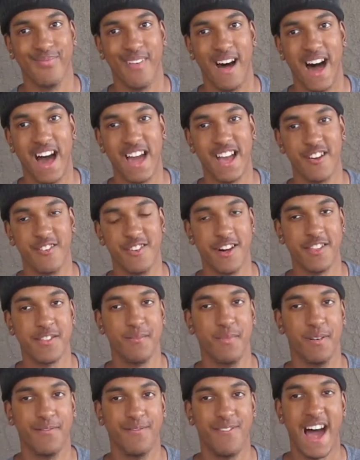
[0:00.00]
I hear
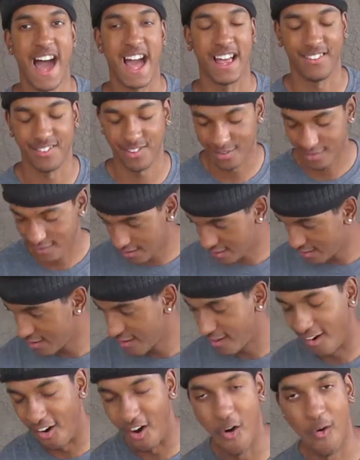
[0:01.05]
nothing but facts,
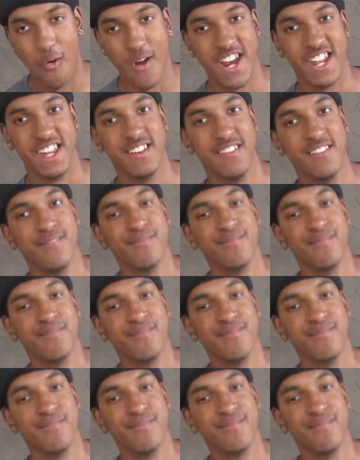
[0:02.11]
already.